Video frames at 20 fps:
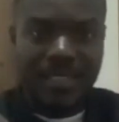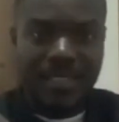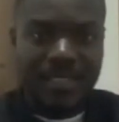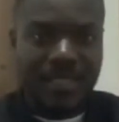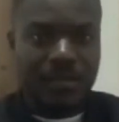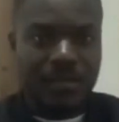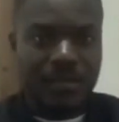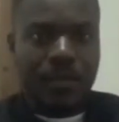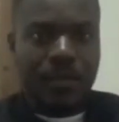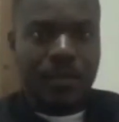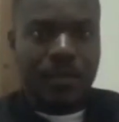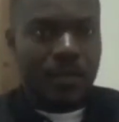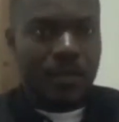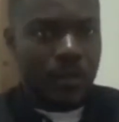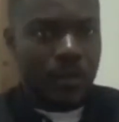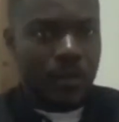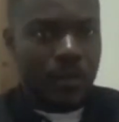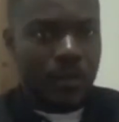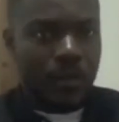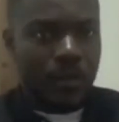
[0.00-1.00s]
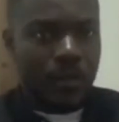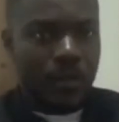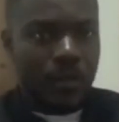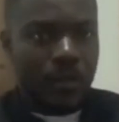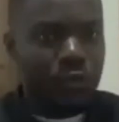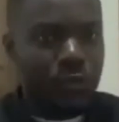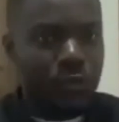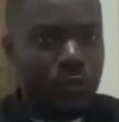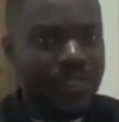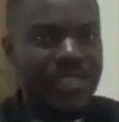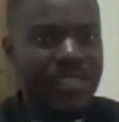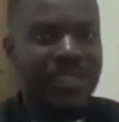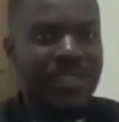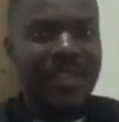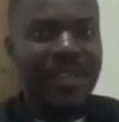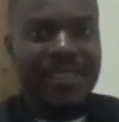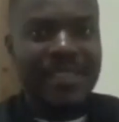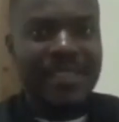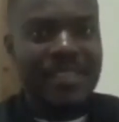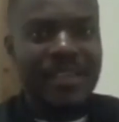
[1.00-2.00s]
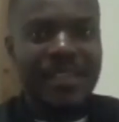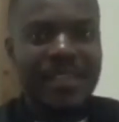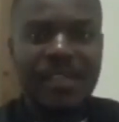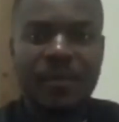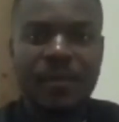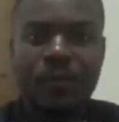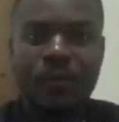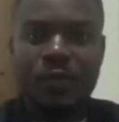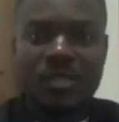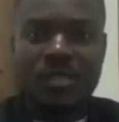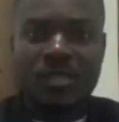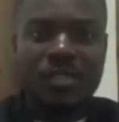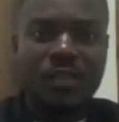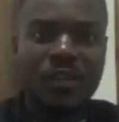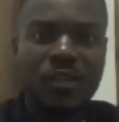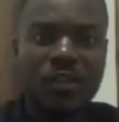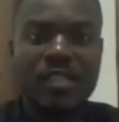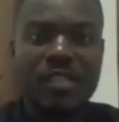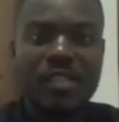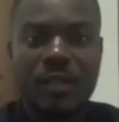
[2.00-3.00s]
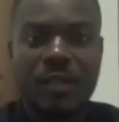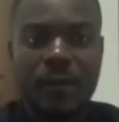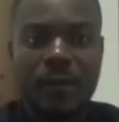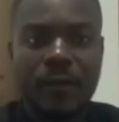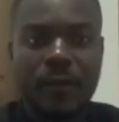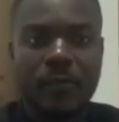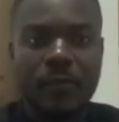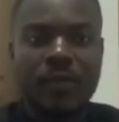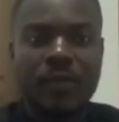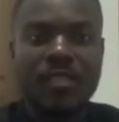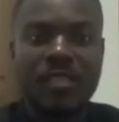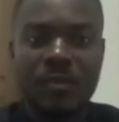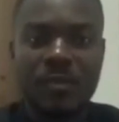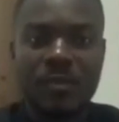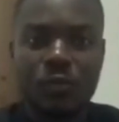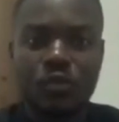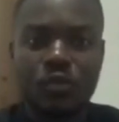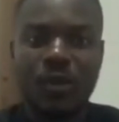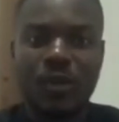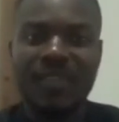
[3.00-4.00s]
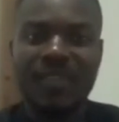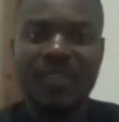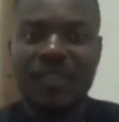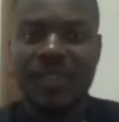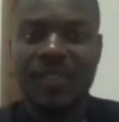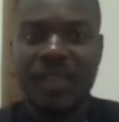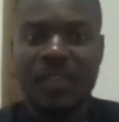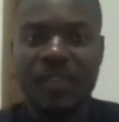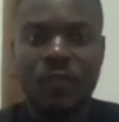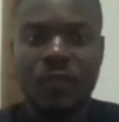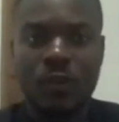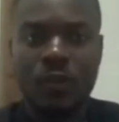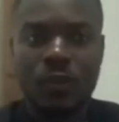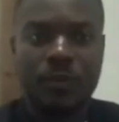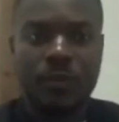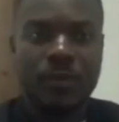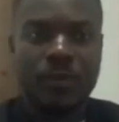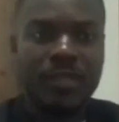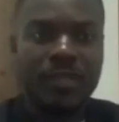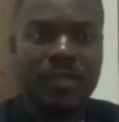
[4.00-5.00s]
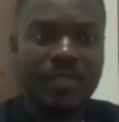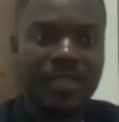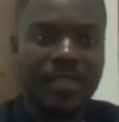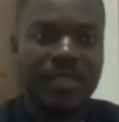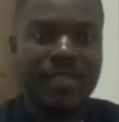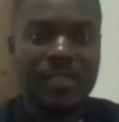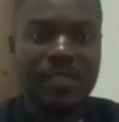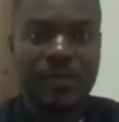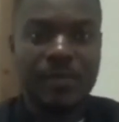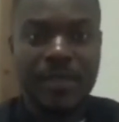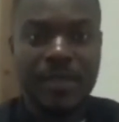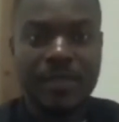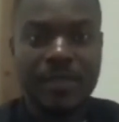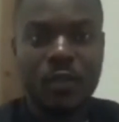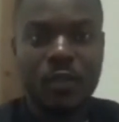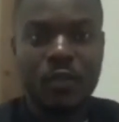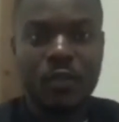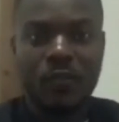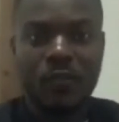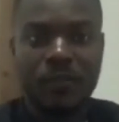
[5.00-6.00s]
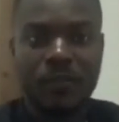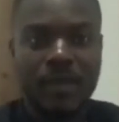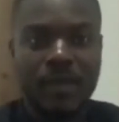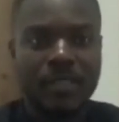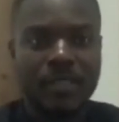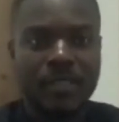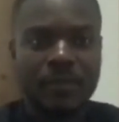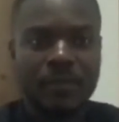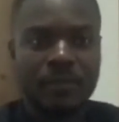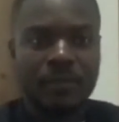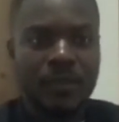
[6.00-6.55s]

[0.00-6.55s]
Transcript: Just dressing nicely and then posting it on Instagram. He's able to advertise for companies, and he's making a lot of money.